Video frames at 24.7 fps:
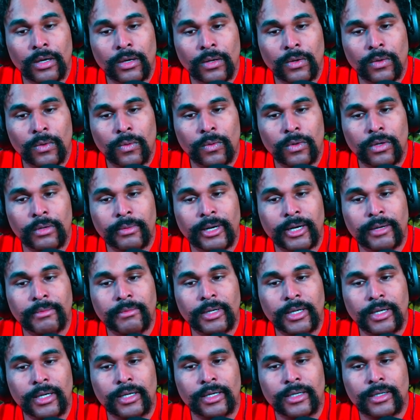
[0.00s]
What about
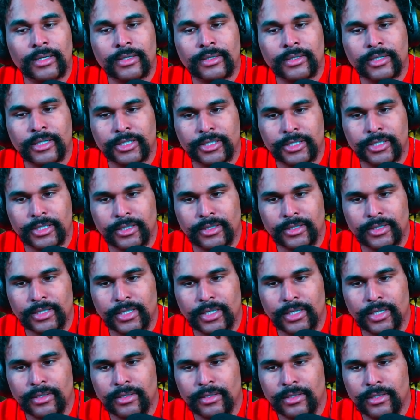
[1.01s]
me? The engineer
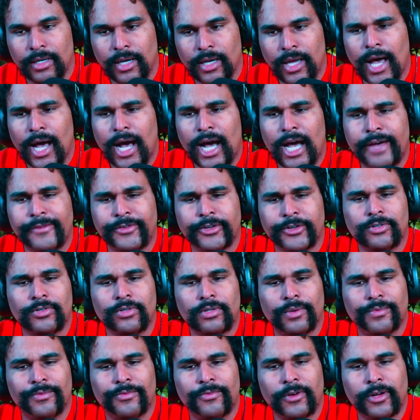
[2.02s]
said. I have a crew
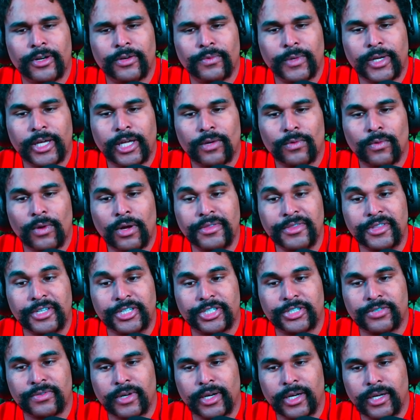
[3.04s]
up front and we gotta run this
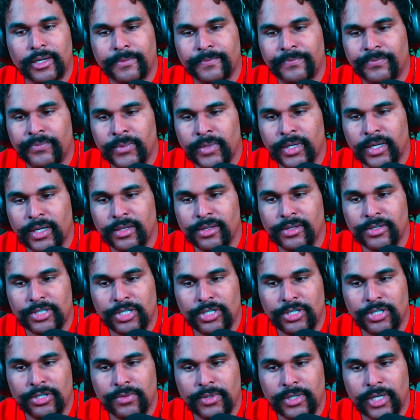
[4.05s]
train. And there's a
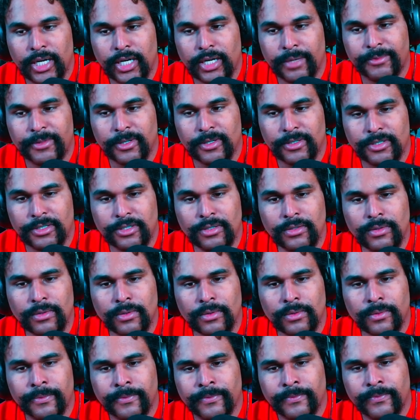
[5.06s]
new guy up there, too.
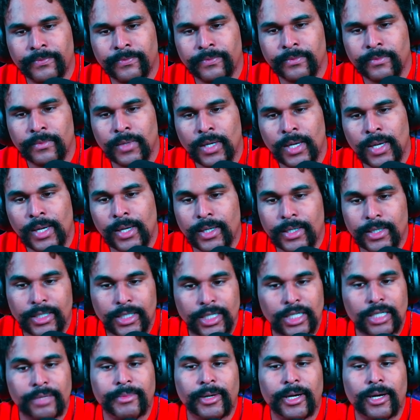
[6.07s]
Kick
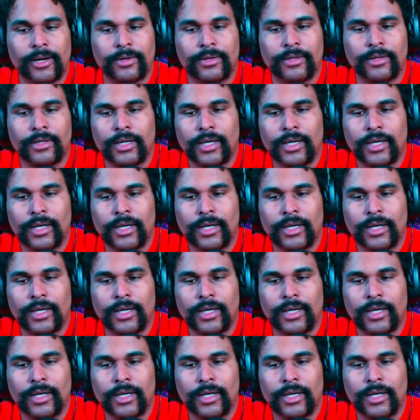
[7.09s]
him out.